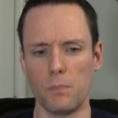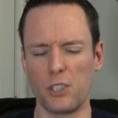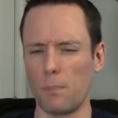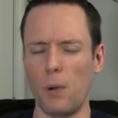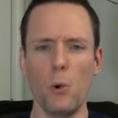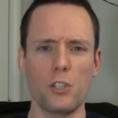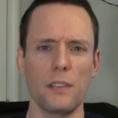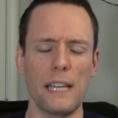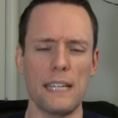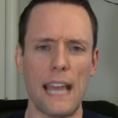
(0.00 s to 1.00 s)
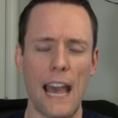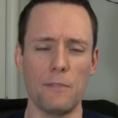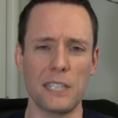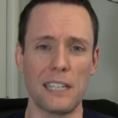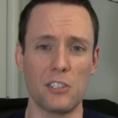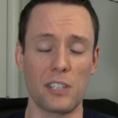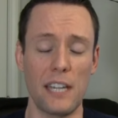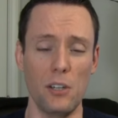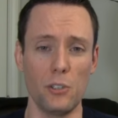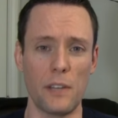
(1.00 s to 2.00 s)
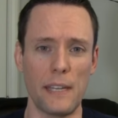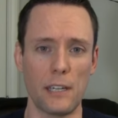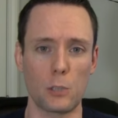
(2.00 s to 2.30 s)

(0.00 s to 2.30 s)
supposedly Havoc is killed in the